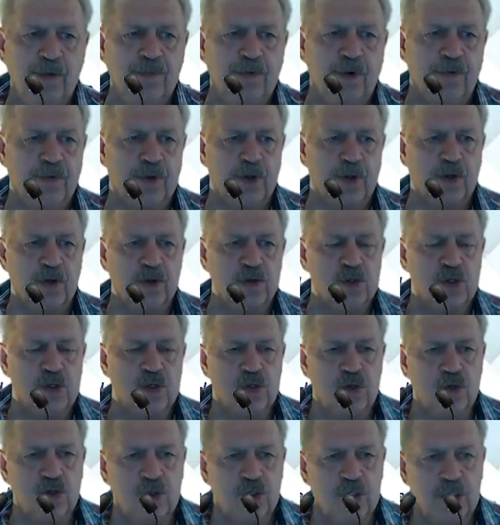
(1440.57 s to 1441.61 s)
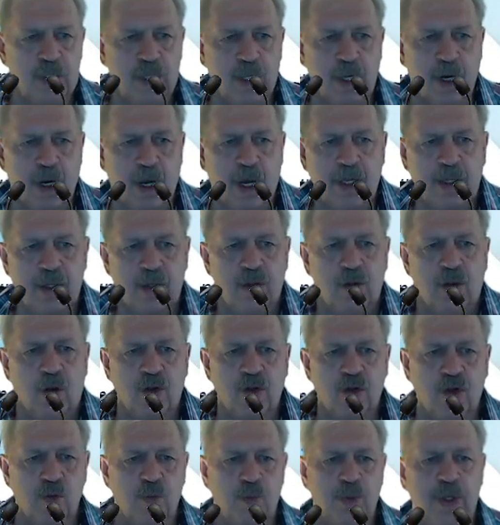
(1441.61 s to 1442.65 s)
of the Constitution, the right
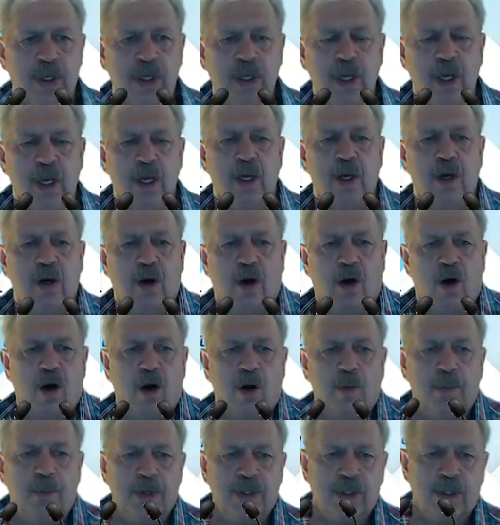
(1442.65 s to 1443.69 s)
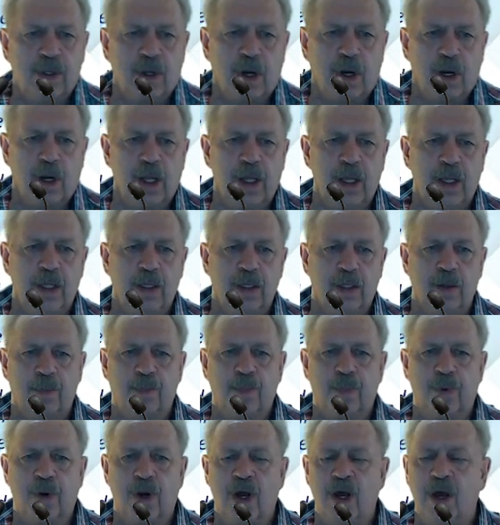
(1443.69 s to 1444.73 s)
not to be arbitrarily
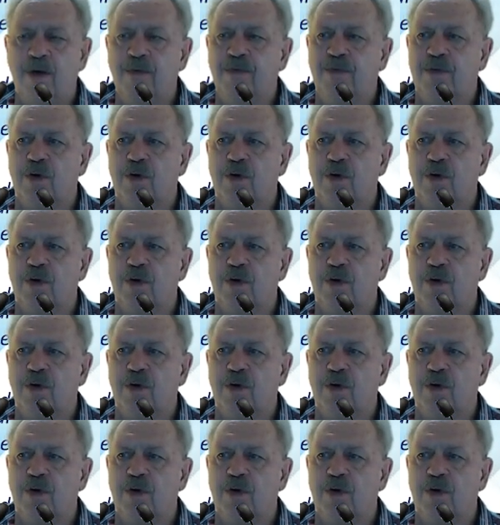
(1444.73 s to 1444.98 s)
deprived